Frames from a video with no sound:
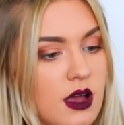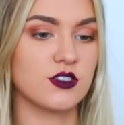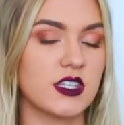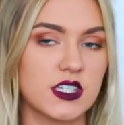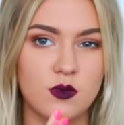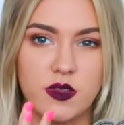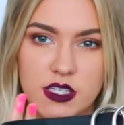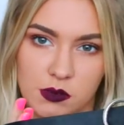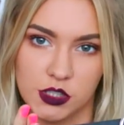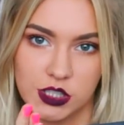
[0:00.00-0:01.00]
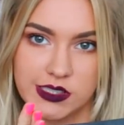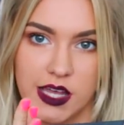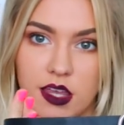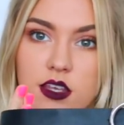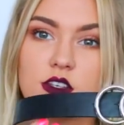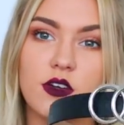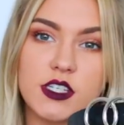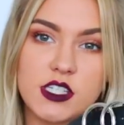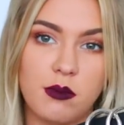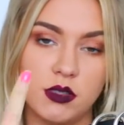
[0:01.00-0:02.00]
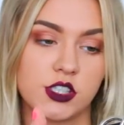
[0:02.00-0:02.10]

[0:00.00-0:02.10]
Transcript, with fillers: So this is what this one looks like. It's got the double